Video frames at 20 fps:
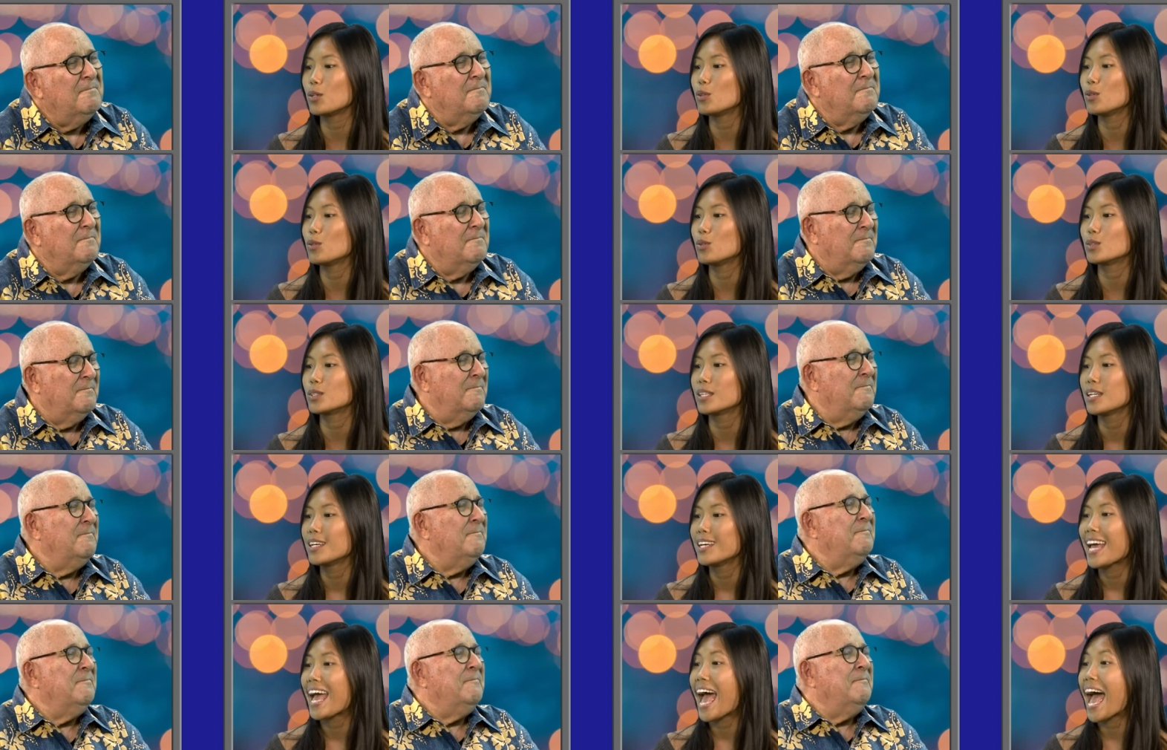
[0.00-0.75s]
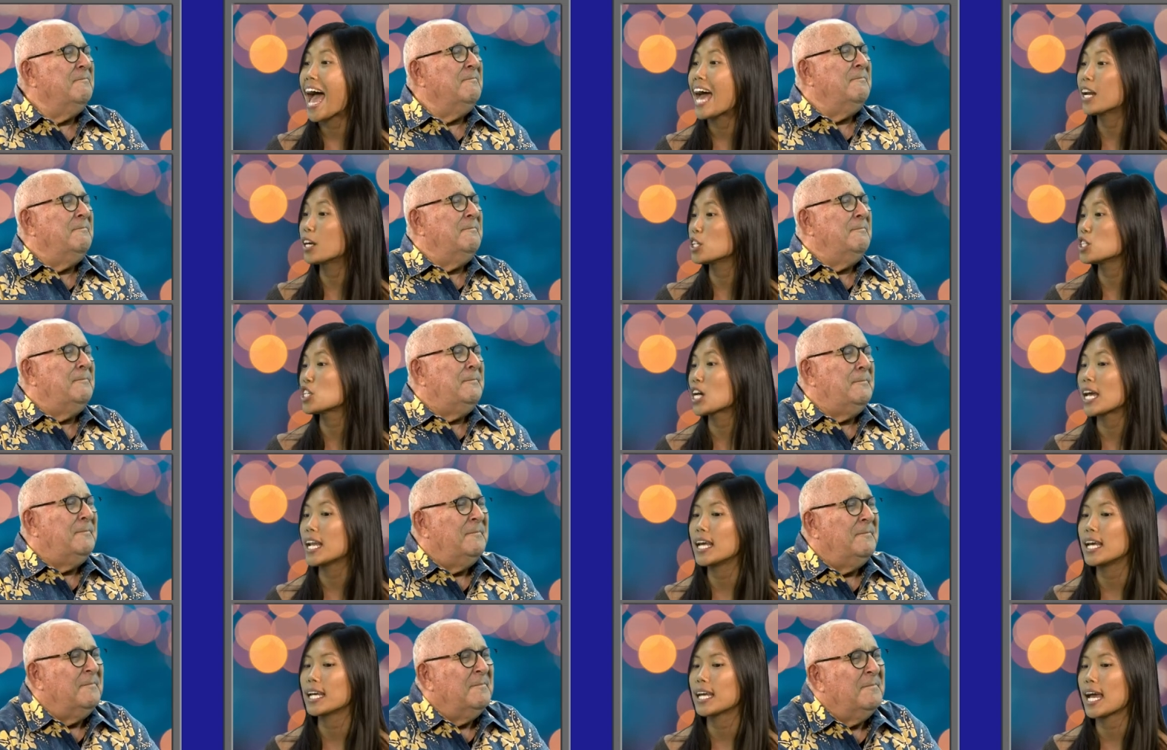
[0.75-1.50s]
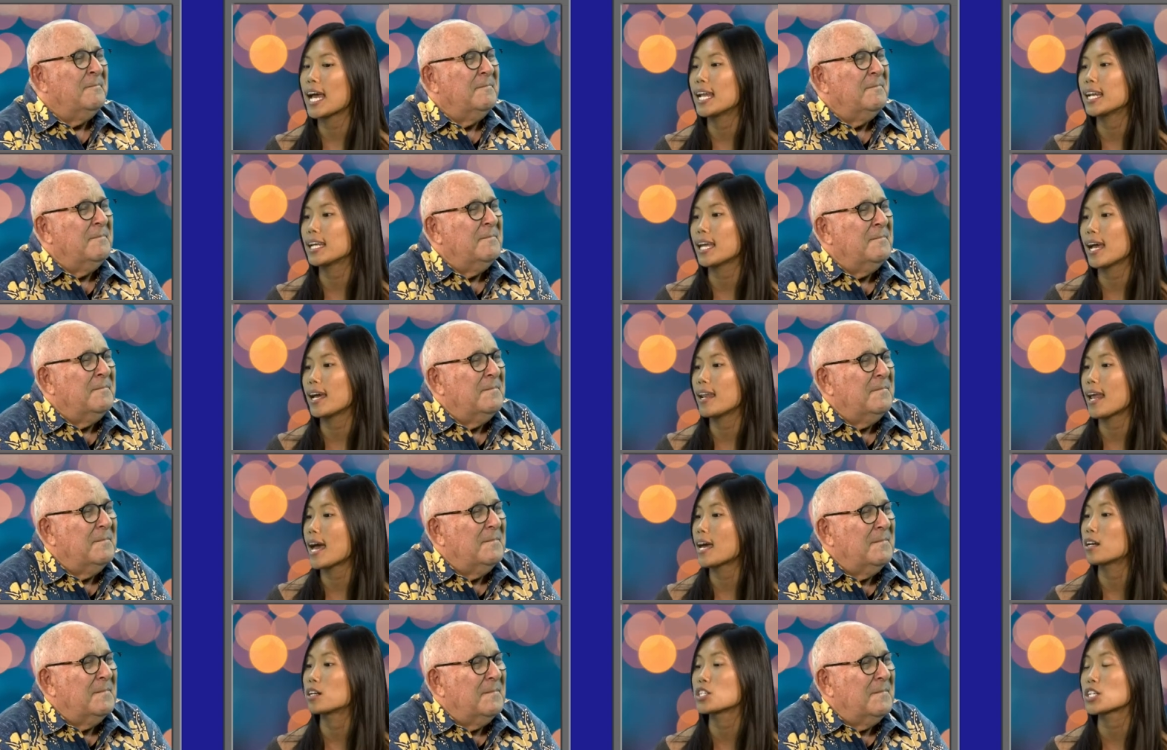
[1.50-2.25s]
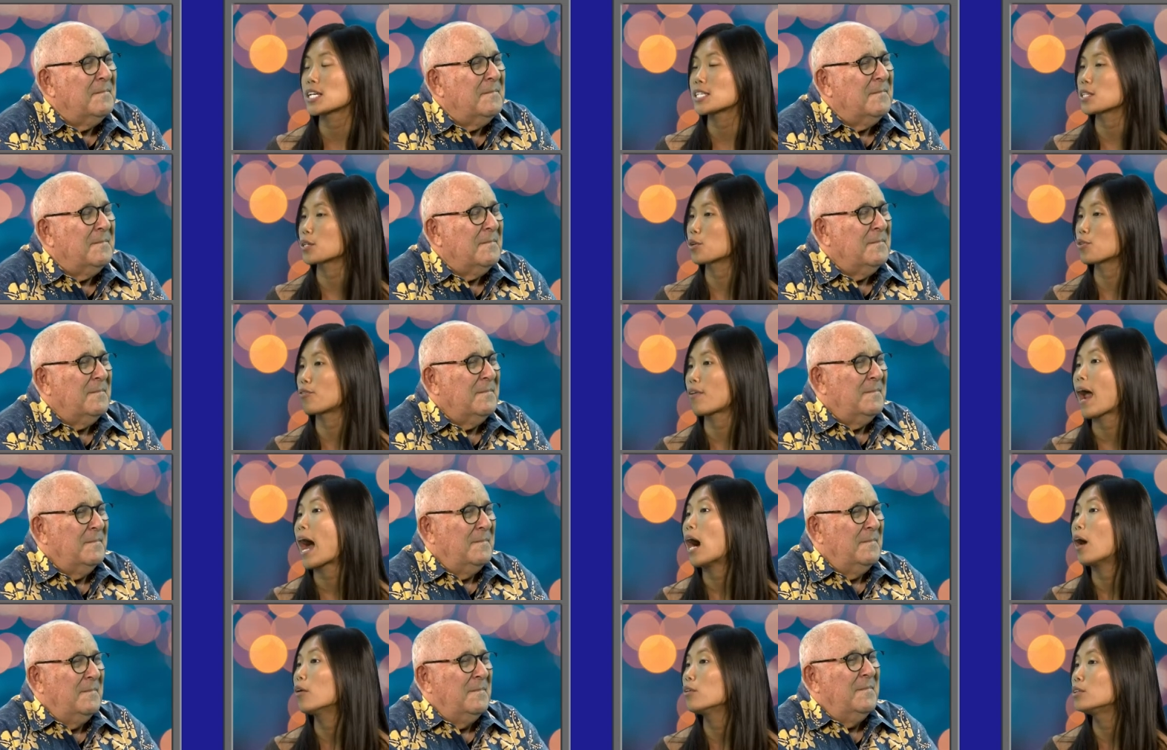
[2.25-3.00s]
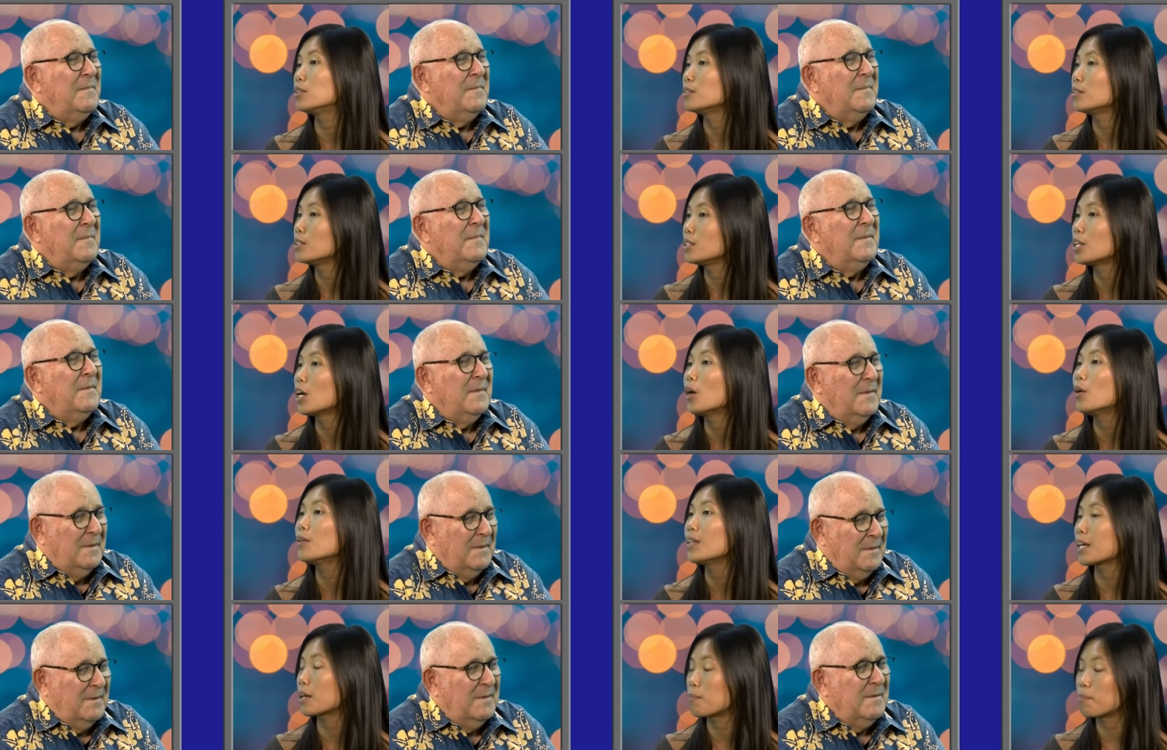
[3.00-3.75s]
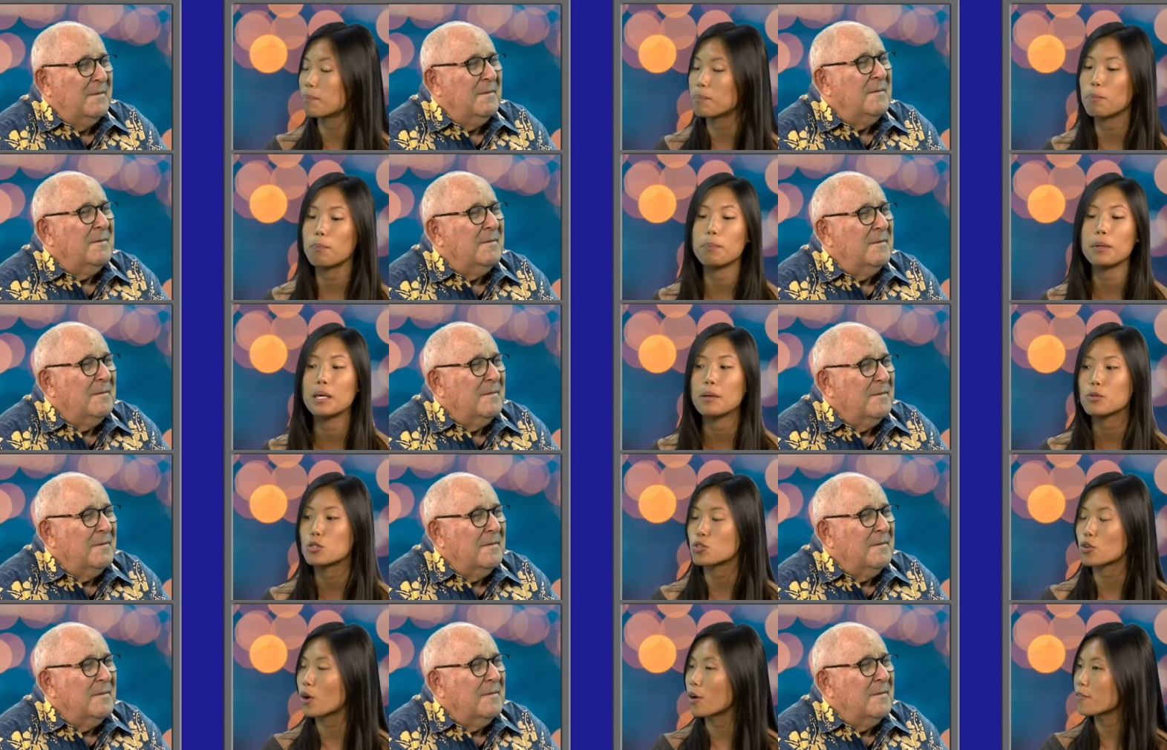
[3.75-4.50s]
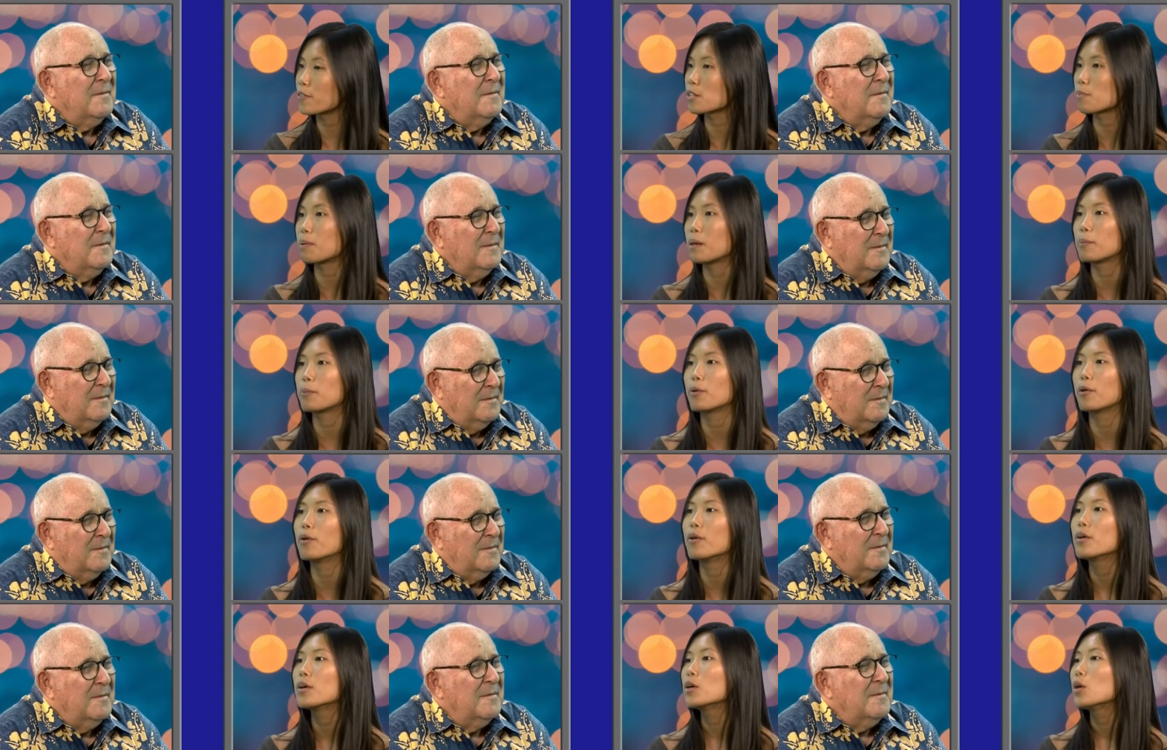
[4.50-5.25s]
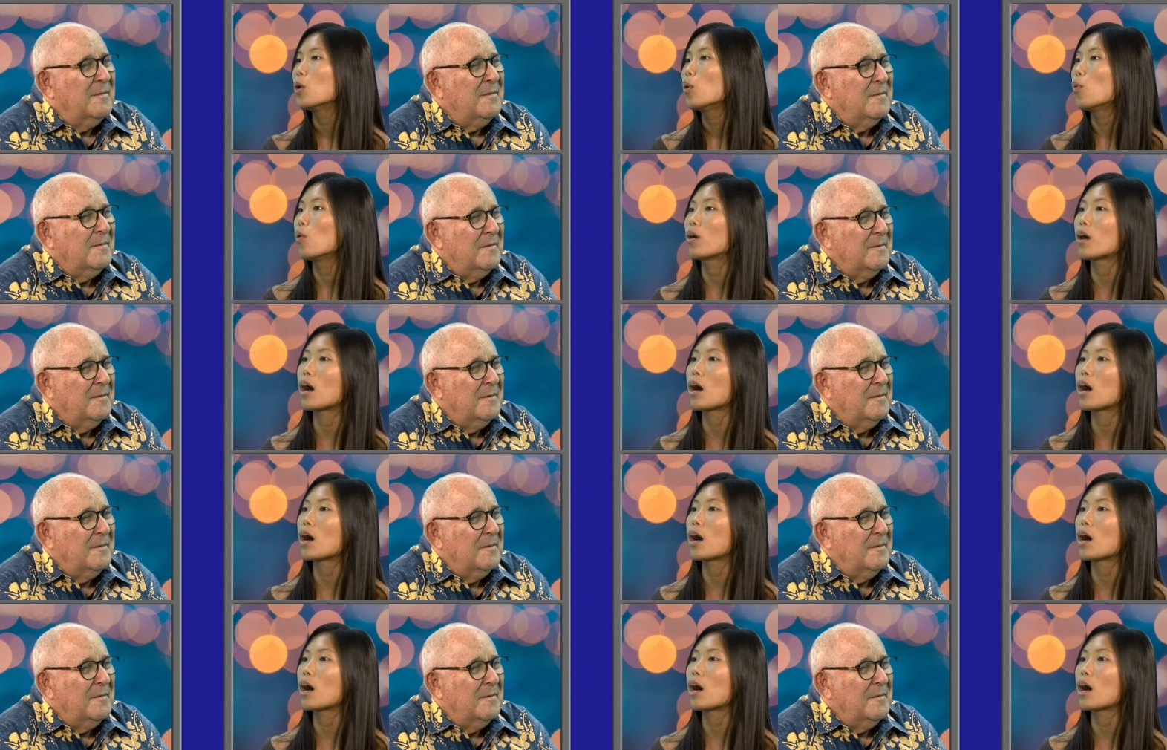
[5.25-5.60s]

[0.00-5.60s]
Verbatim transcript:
Speaker 1: who's energetic and can energize a crowd you know like droves of people will